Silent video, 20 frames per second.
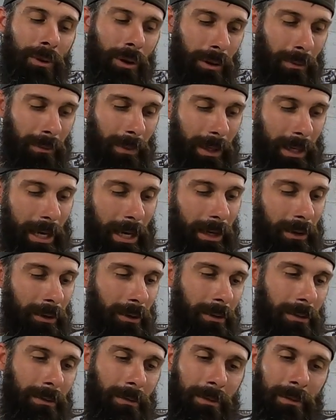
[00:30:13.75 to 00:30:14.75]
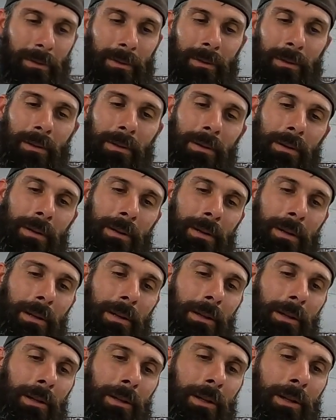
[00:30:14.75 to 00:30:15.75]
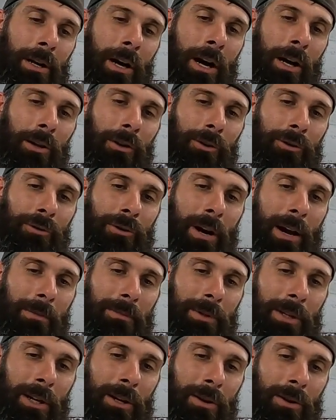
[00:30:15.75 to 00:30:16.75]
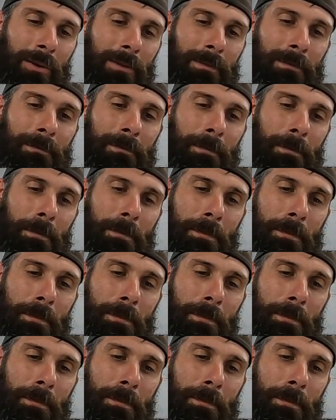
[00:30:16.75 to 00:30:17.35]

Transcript: put them together, collar drops on,